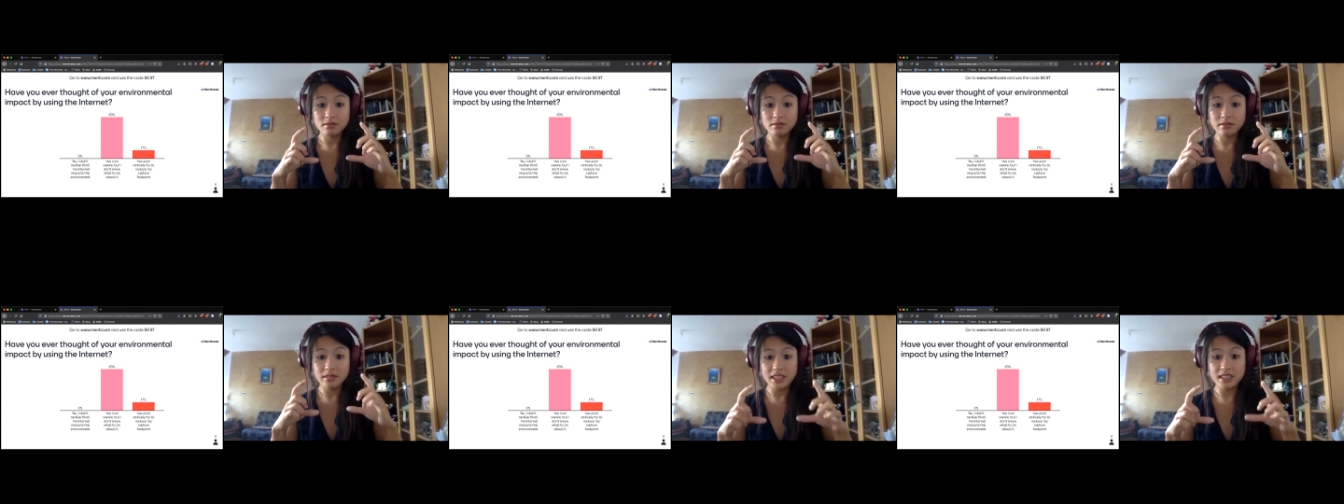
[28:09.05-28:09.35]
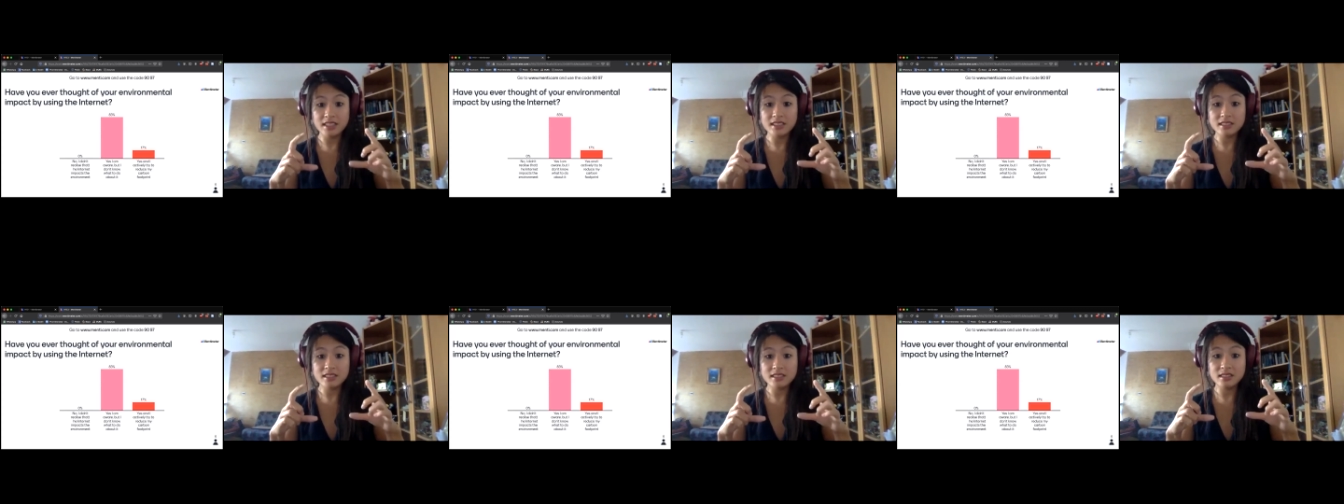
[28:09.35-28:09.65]

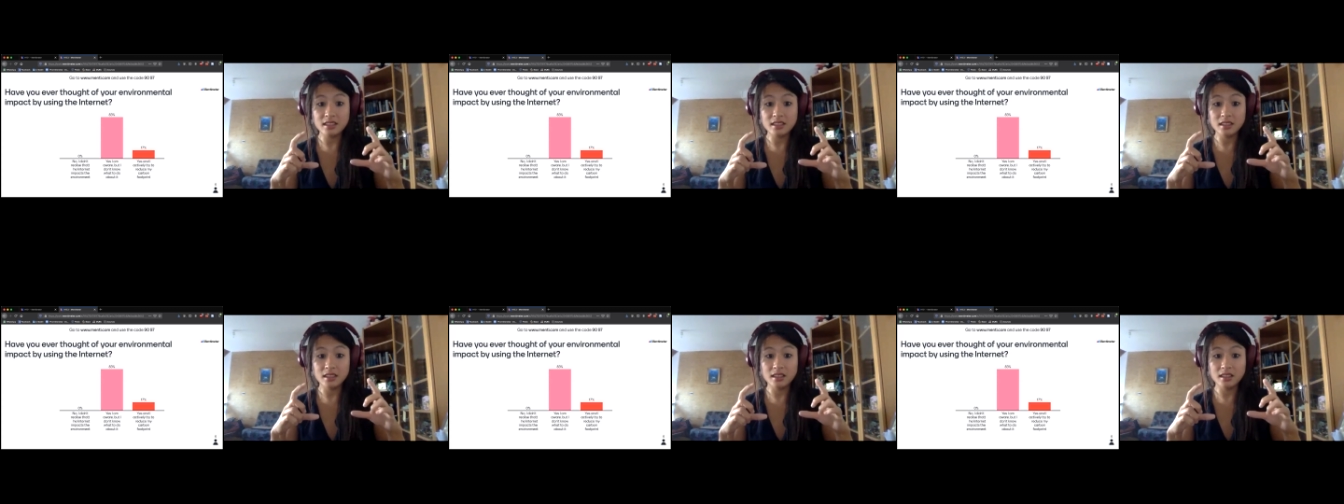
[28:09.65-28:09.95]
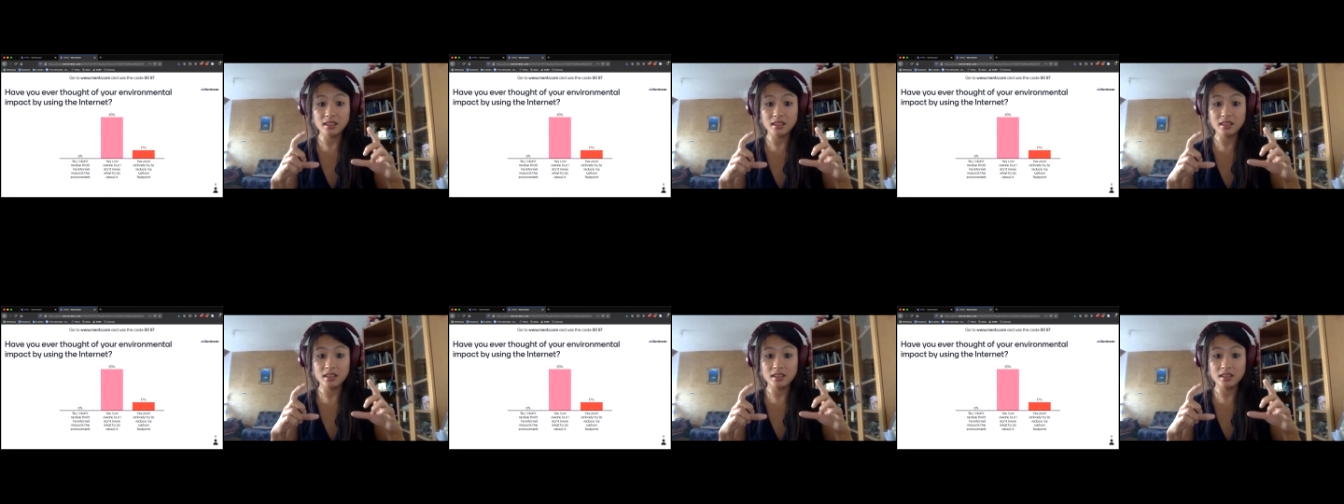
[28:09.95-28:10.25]
these
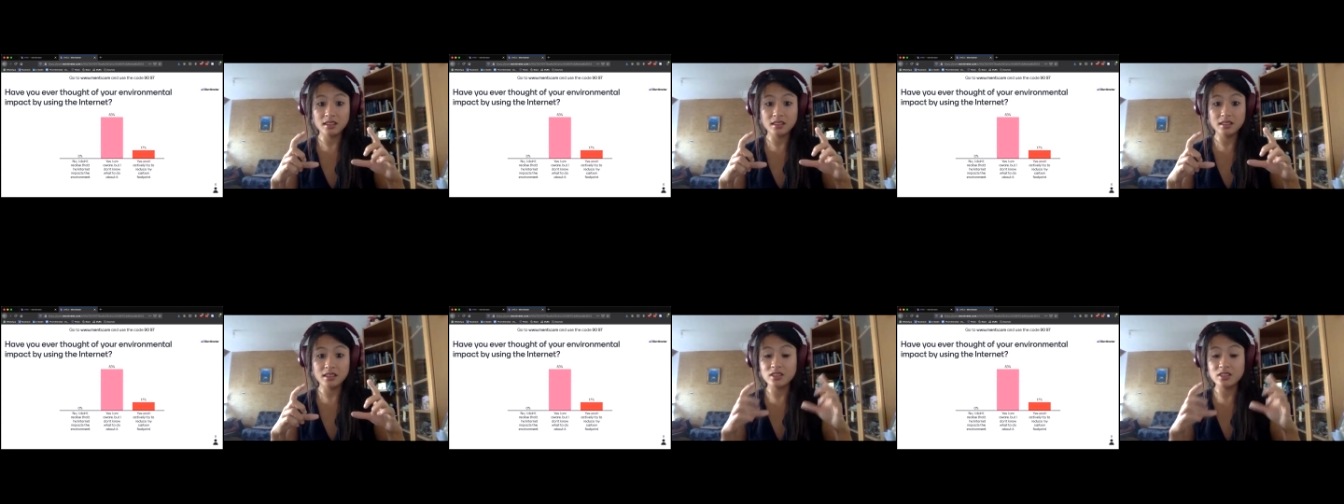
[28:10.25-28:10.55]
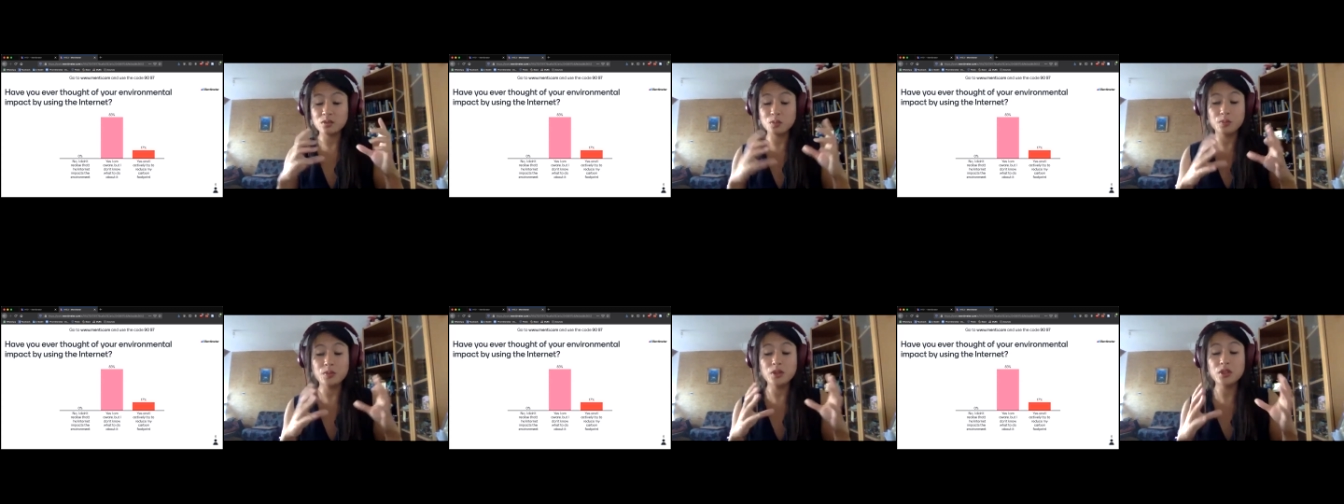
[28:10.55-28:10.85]

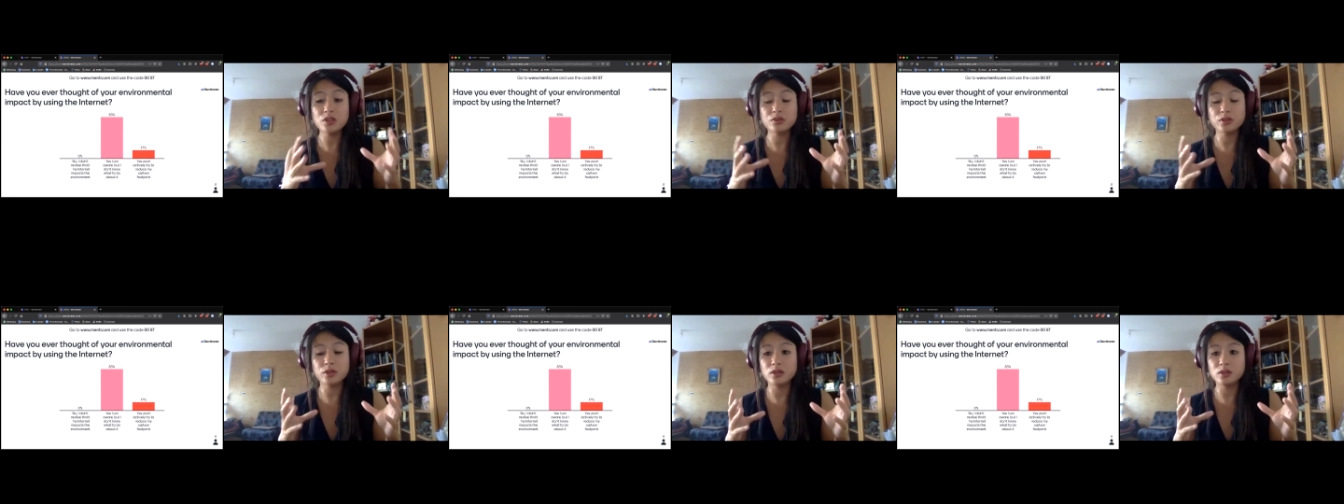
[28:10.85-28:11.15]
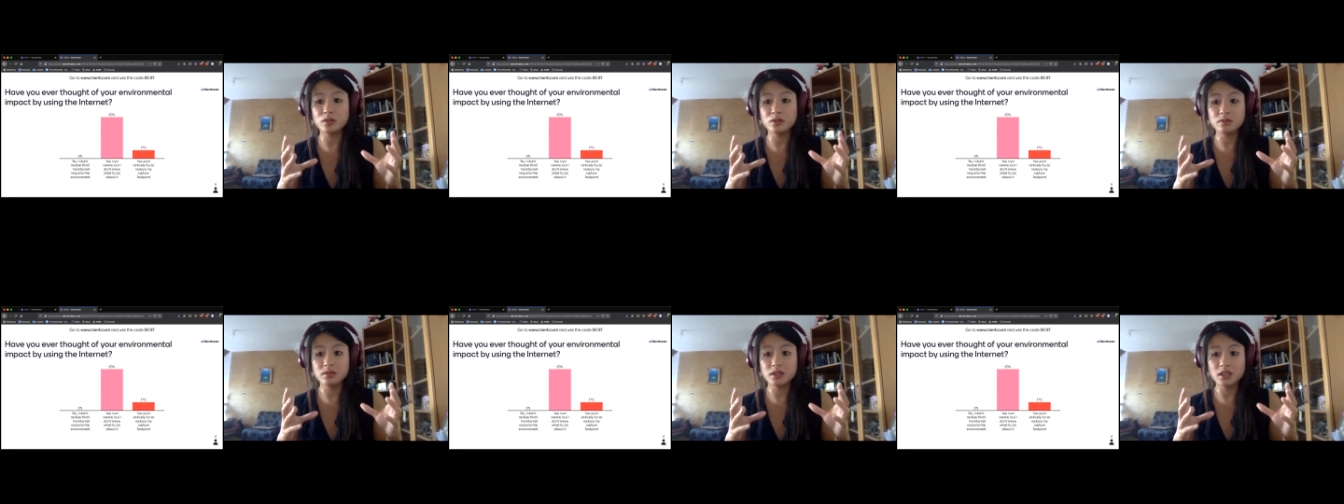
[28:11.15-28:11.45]

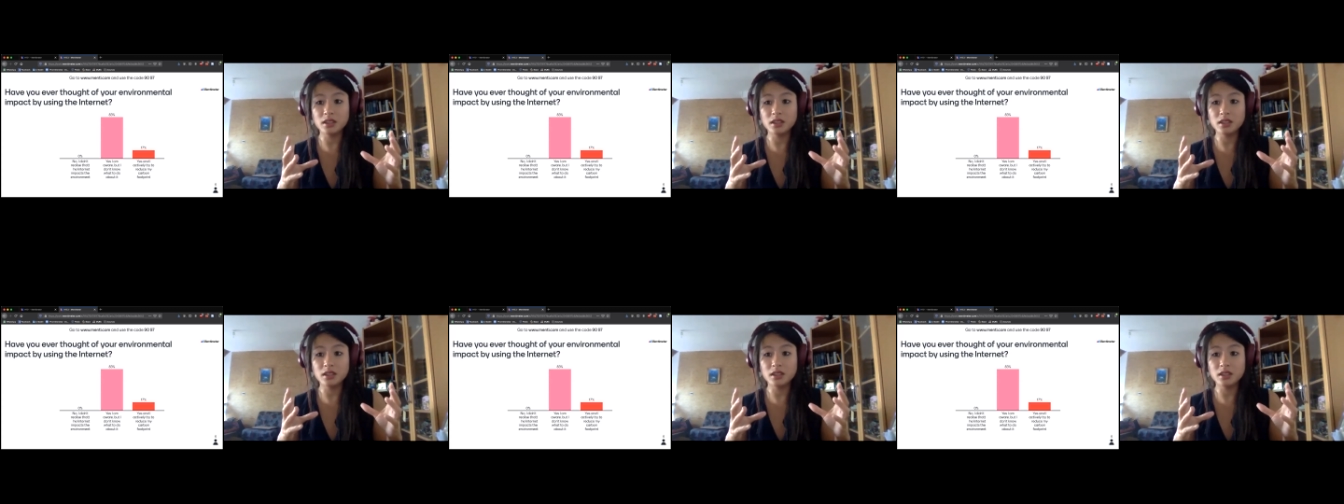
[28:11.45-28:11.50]
beautiful